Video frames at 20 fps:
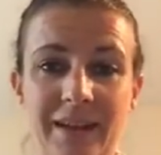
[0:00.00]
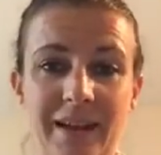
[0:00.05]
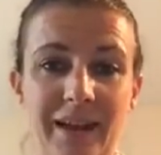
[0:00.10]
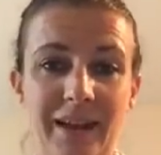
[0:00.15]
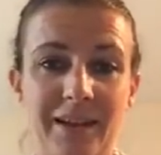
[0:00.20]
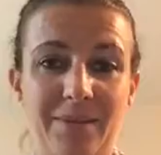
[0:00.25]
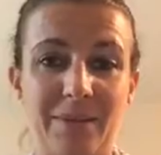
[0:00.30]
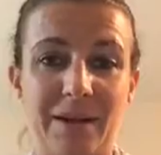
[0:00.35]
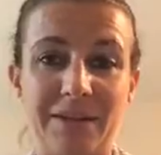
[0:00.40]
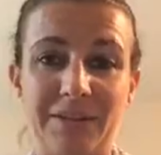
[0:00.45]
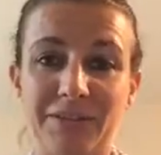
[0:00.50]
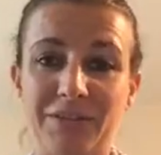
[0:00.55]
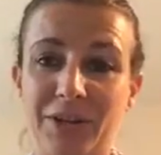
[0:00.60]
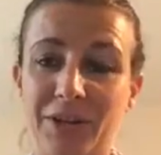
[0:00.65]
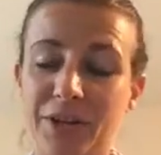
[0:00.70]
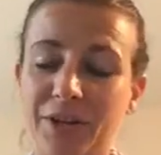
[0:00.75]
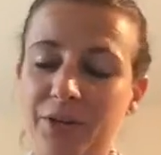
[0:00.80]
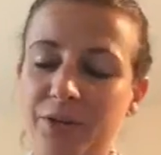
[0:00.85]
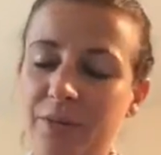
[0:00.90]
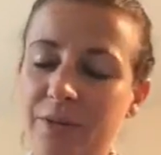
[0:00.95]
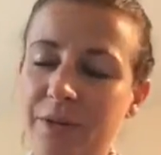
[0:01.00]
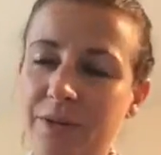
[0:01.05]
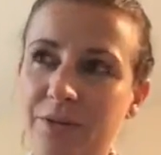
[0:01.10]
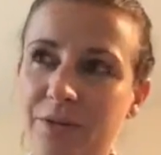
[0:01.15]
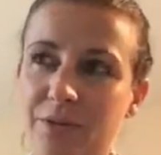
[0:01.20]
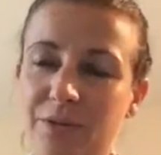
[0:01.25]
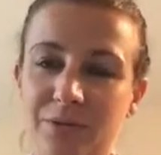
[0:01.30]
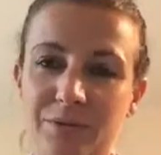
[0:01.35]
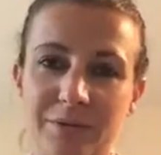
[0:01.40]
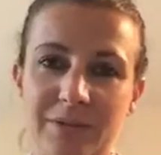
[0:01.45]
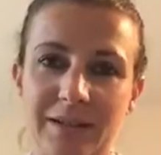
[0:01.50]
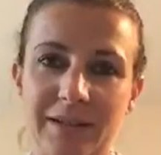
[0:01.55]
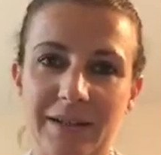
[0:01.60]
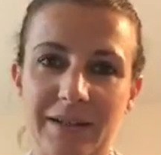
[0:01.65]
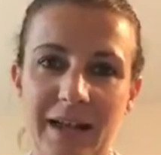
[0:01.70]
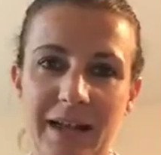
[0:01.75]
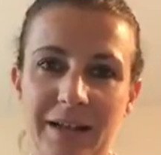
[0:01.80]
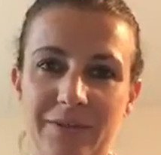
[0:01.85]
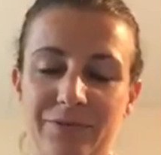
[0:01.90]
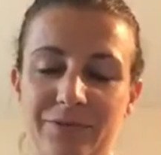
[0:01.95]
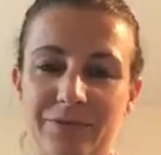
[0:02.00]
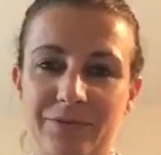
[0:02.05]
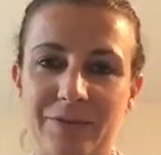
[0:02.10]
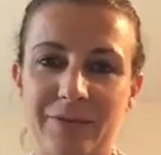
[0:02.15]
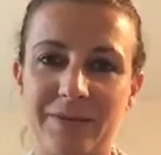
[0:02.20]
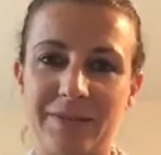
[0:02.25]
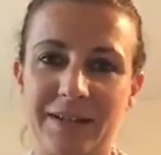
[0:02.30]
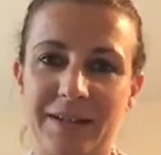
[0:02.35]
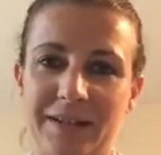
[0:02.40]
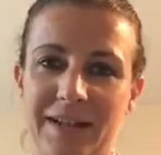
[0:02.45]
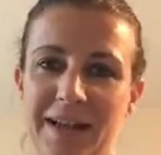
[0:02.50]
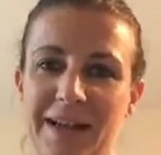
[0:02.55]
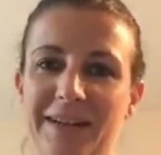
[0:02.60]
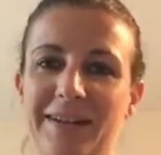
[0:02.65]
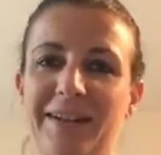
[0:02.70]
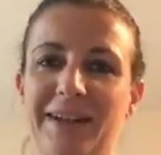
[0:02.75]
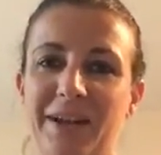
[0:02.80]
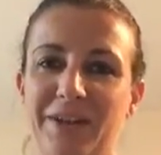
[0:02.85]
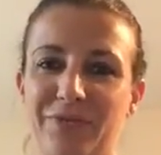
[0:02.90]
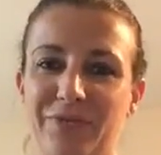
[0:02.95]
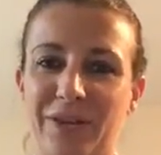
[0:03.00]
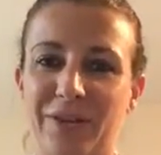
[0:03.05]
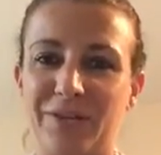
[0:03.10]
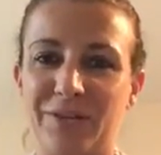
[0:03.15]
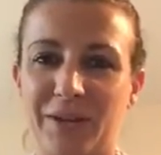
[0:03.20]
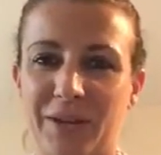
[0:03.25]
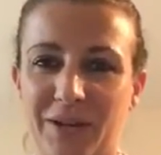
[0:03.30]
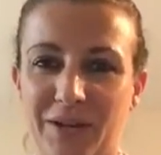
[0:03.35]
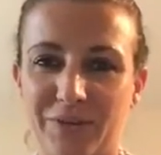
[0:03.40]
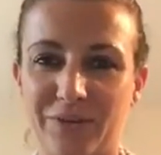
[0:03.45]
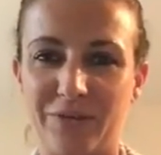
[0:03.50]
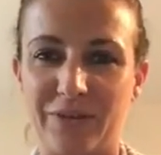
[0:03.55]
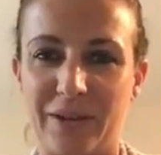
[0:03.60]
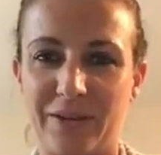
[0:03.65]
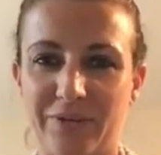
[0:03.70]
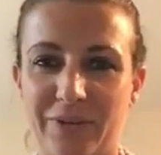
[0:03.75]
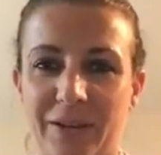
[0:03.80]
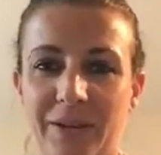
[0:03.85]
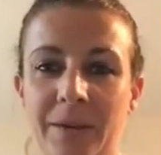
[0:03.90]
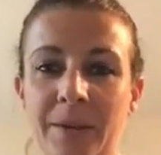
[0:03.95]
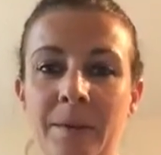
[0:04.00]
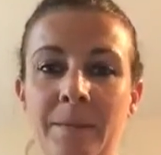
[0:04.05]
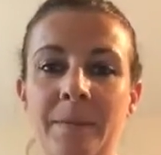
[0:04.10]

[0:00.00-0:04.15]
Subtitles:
I know we all have a life outside of Forever,